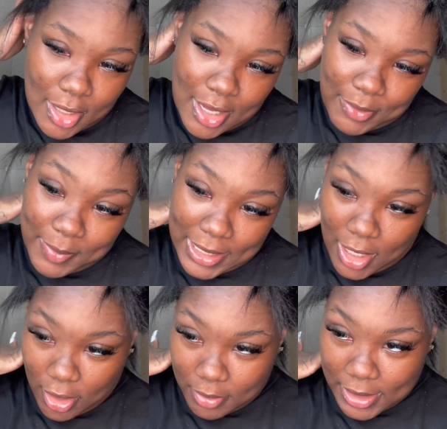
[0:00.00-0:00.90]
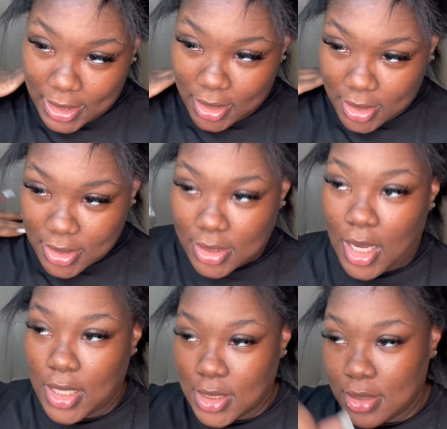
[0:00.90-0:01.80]
went back longer with my nails, and
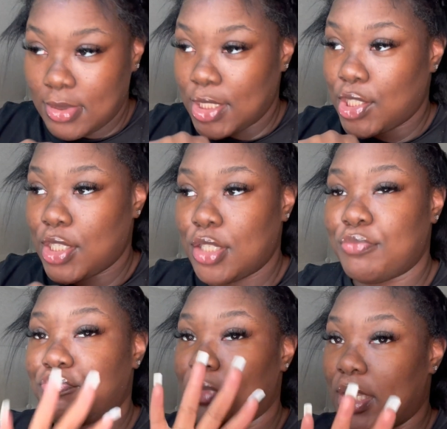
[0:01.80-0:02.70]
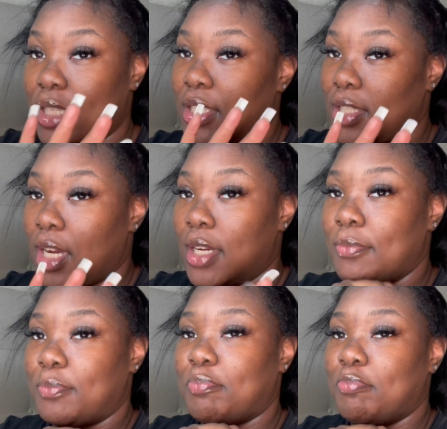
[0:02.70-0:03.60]
honestly, bitch, this is her.
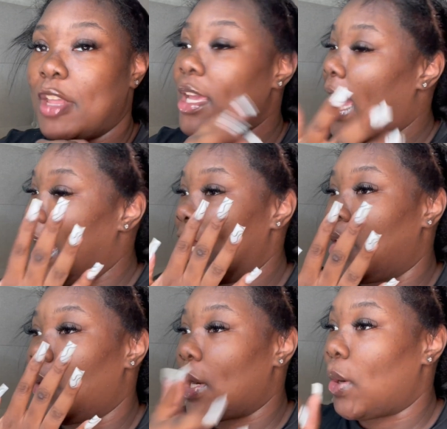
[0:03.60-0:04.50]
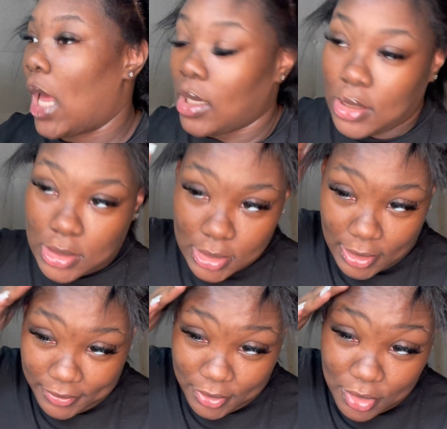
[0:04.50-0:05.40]
I ain't going no longer.
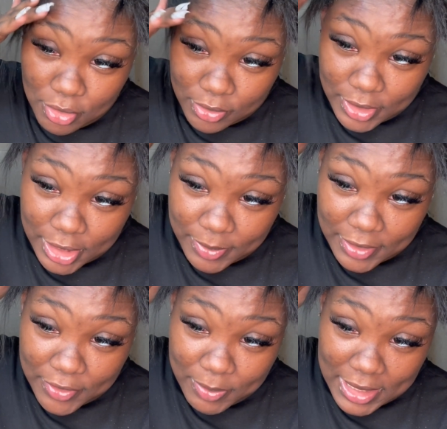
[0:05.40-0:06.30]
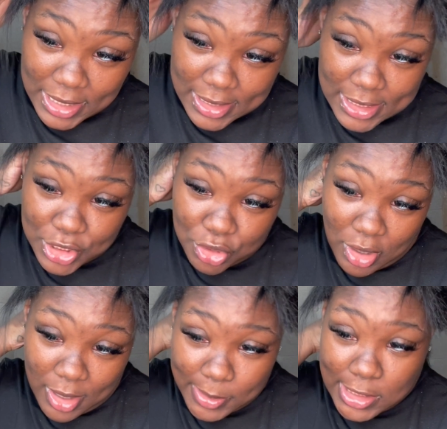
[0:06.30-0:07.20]
If you a real one, if you been here since, you know,
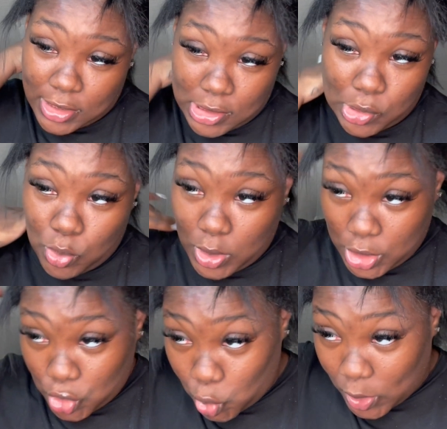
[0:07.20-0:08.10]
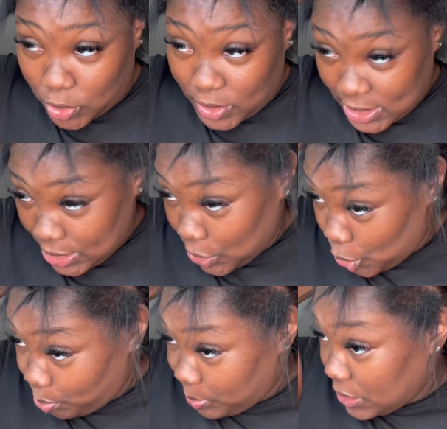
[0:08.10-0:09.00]
I was doing 2 and 3
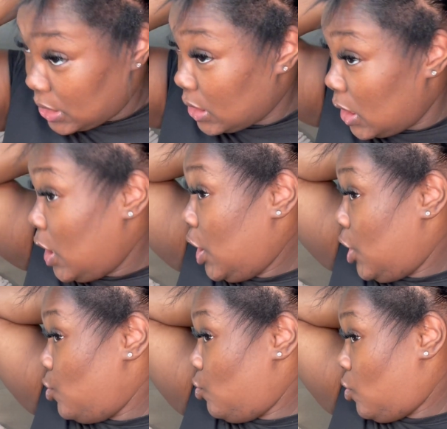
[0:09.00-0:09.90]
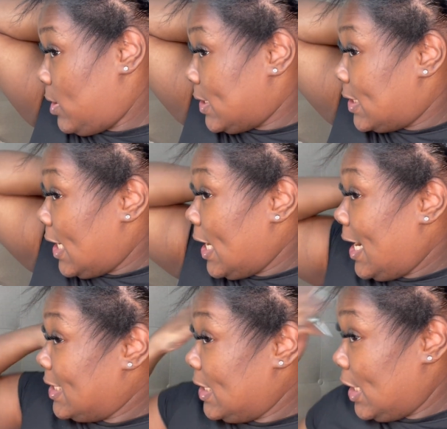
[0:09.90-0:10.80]
tips, you know what I'm saying?
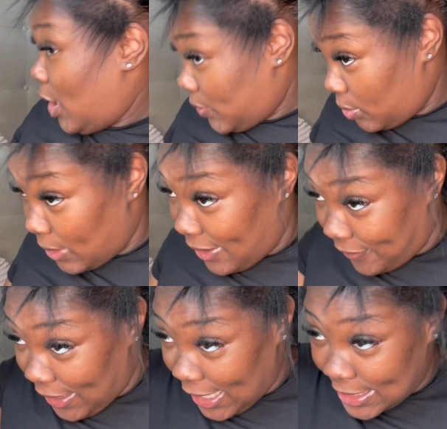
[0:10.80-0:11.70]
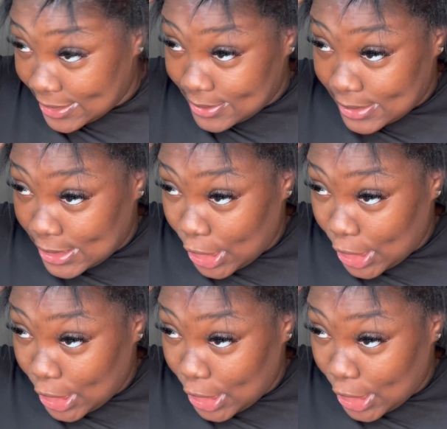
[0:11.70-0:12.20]
I did go through that phase,